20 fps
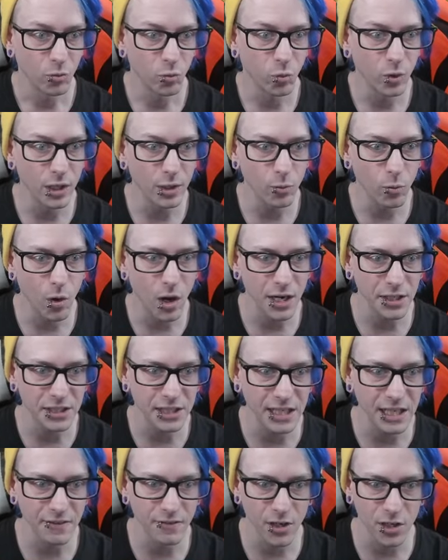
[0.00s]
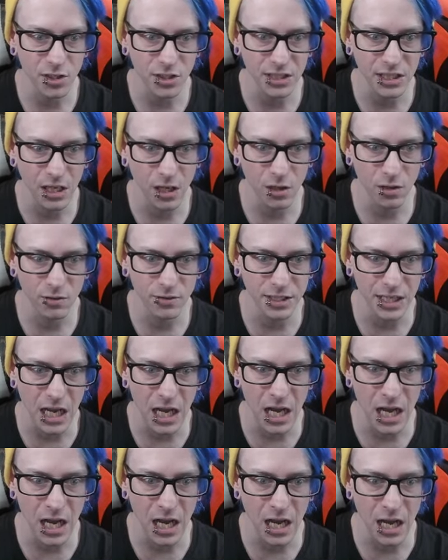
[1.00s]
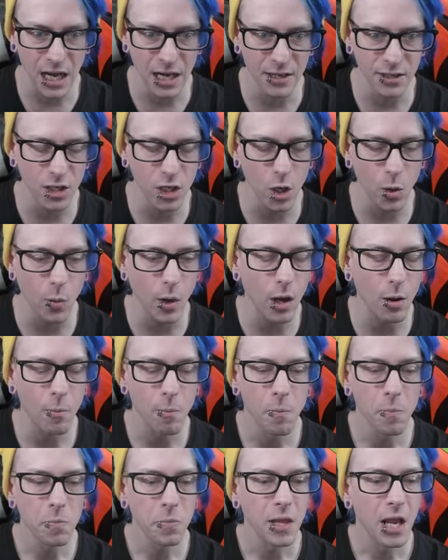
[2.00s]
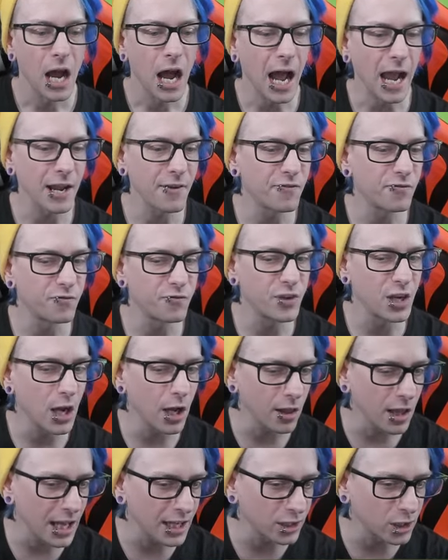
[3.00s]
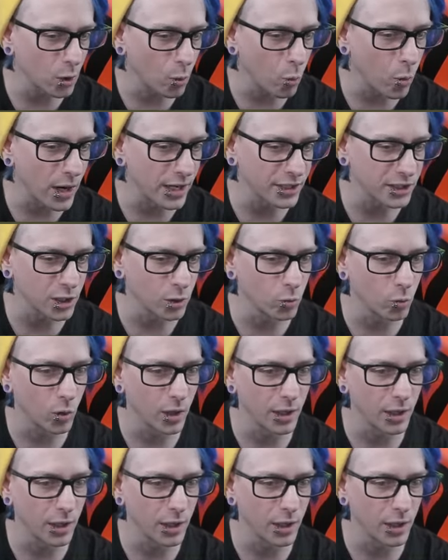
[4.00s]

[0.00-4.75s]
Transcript: We want to give ourselves, uh, you know what? I feel like the western